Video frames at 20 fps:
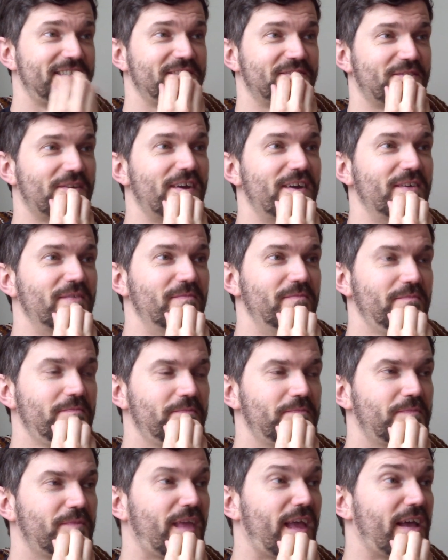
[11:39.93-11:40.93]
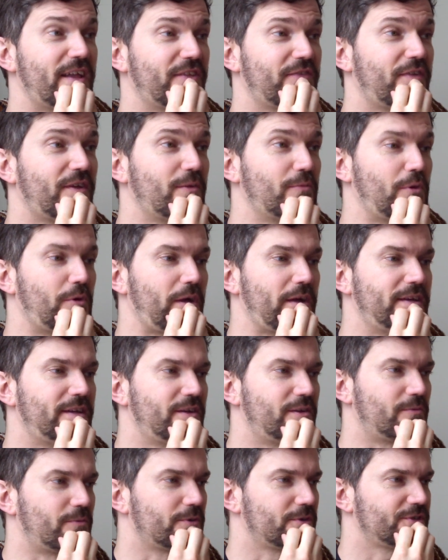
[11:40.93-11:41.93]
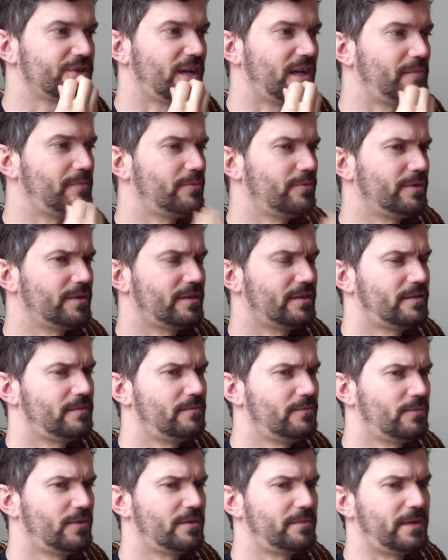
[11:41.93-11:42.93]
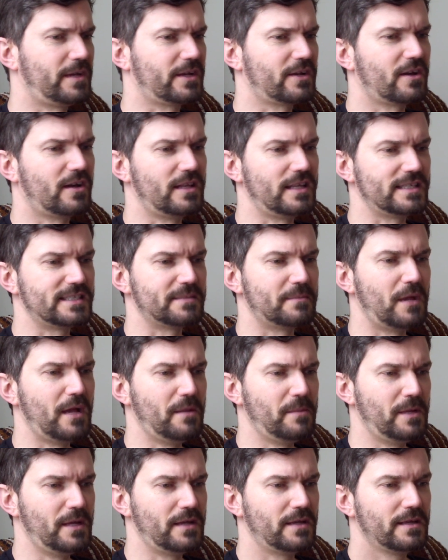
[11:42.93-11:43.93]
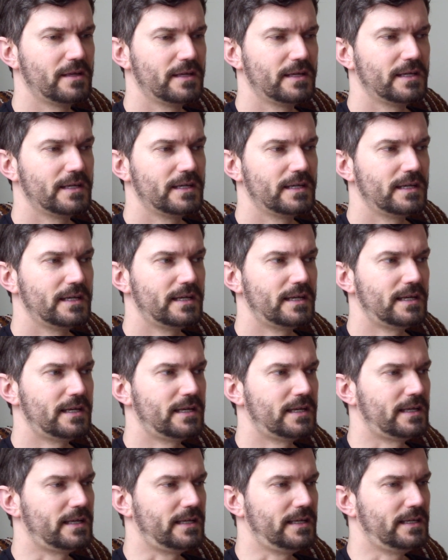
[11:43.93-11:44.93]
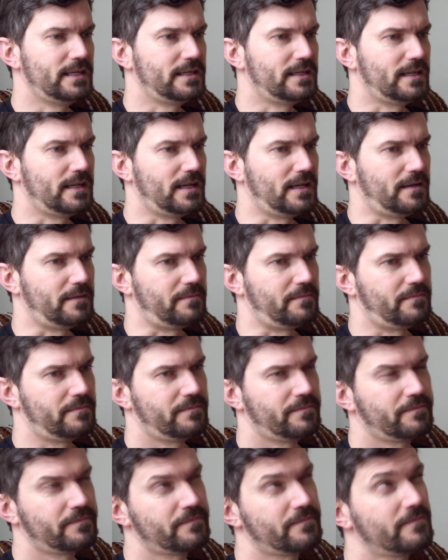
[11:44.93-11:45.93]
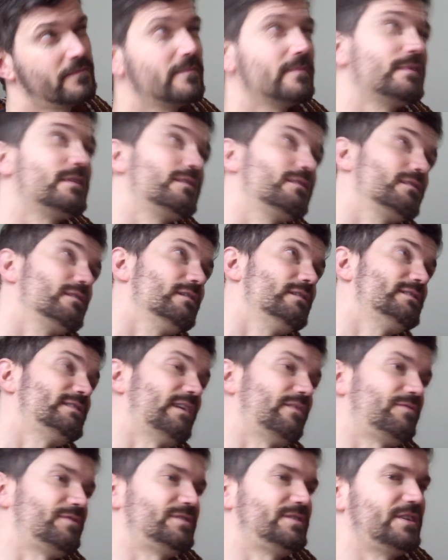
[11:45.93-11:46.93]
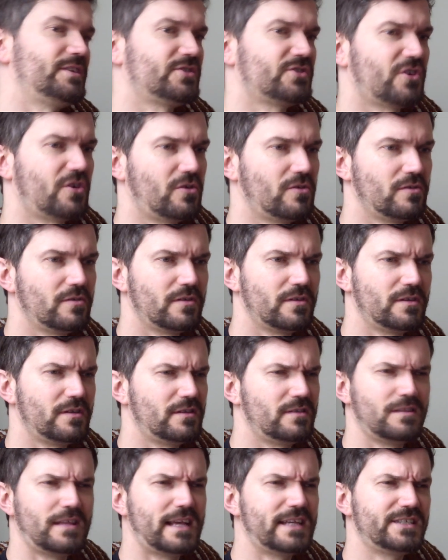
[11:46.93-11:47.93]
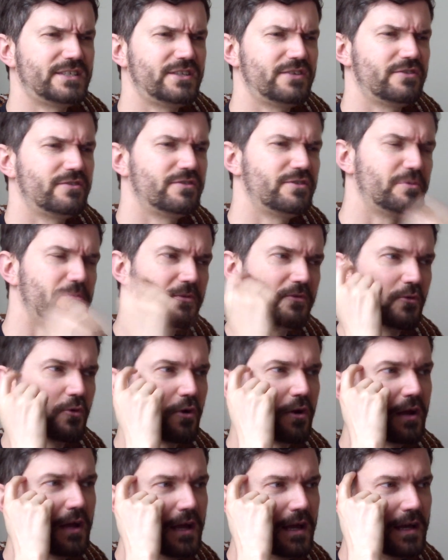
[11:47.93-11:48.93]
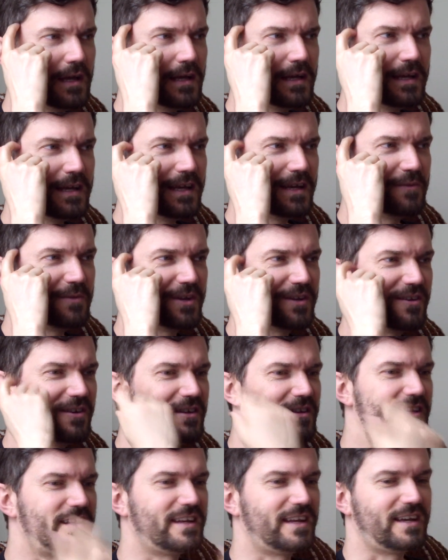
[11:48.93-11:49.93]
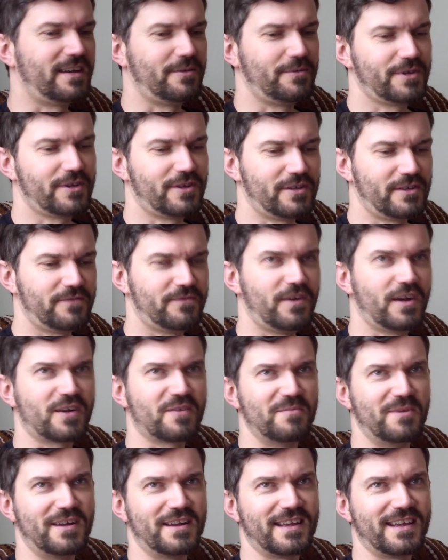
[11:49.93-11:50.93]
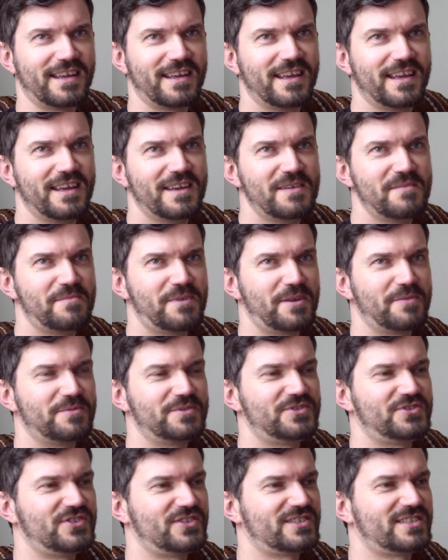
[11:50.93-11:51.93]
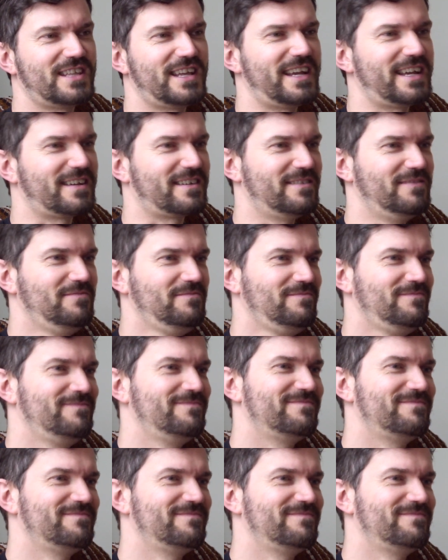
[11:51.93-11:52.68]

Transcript: That sounds great. Yeah, it's funny. Well, I did a workshop with one of my colleagues, Amatma, in San Francisco last year or year before, and we called it fuck money, but it was just like